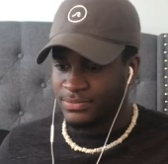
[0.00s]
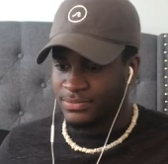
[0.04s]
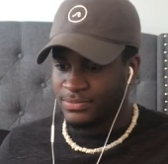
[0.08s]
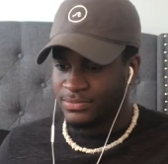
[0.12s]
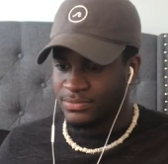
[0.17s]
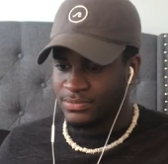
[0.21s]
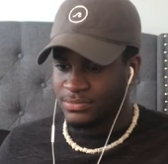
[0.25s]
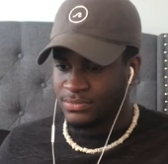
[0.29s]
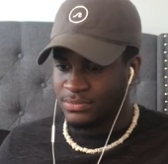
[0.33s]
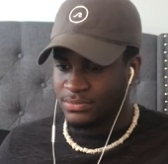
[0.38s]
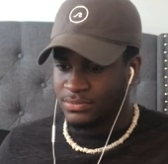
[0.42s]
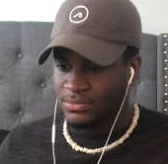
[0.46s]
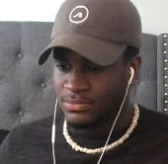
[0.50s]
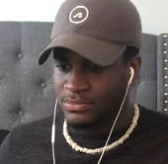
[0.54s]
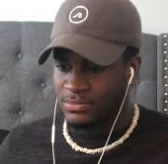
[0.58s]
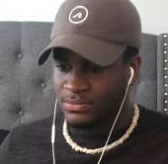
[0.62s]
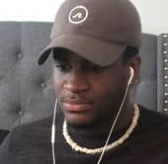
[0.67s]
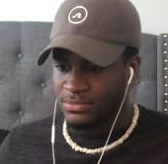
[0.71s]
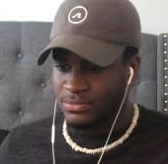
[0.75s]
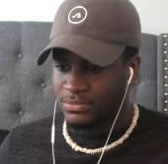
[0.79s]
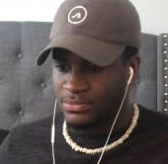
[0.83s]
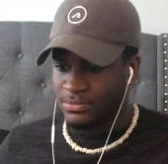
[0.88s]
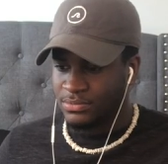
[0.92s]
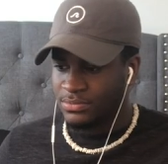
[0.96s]

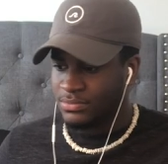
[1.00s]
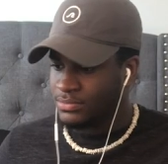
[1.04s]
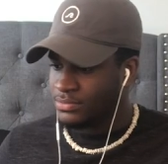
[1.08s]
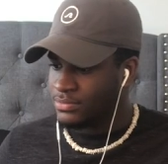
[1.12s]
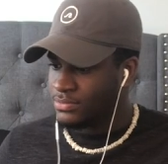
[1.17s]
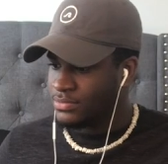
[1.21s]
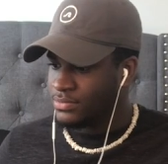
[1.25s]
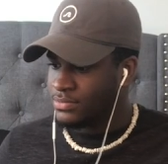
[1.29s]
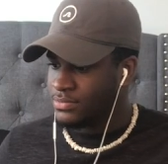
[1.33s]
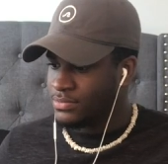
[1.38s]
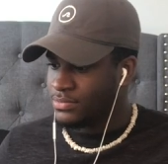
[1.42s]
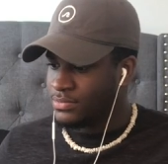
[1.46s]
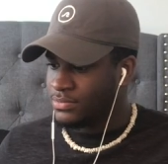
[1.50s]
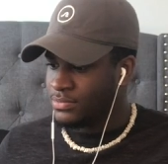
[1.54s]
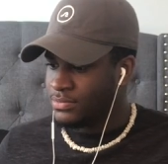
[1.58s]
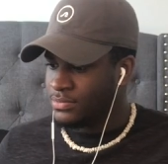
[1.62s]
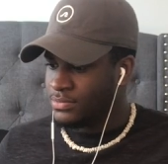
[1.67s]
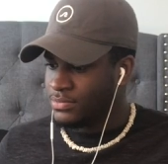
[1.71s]
Nothing is said.